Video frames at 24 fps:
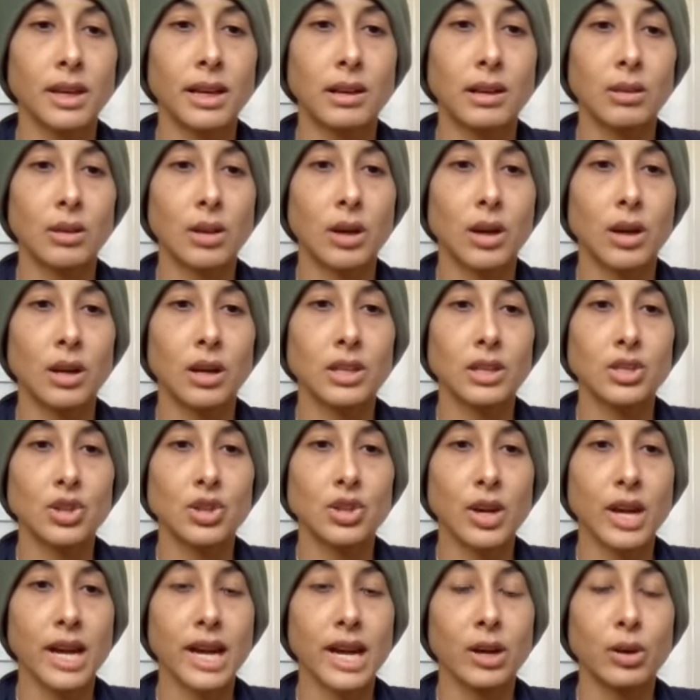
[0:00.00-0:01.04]
How long is
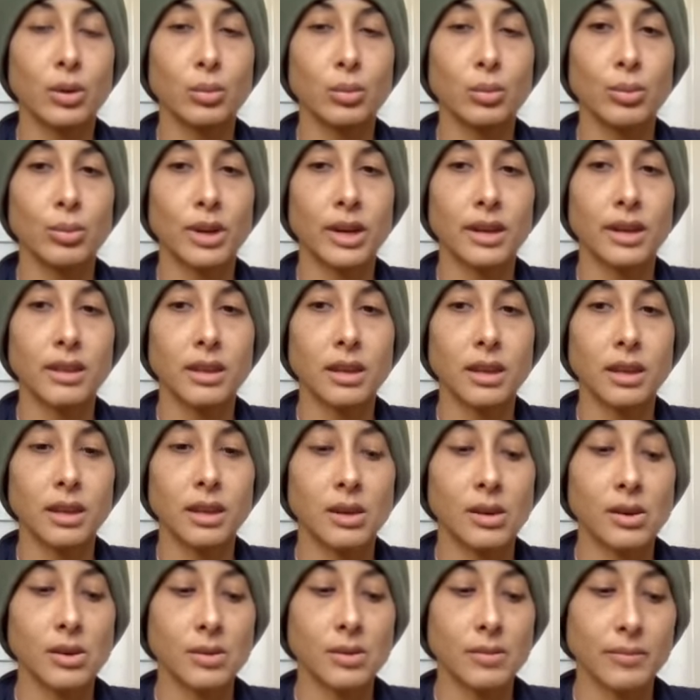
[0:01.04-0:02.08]
your out-breath
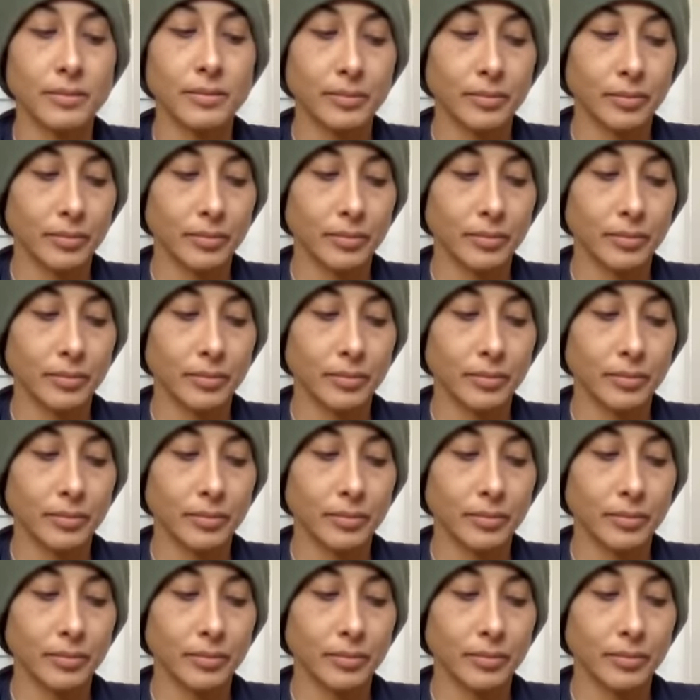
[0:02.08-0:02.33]
here?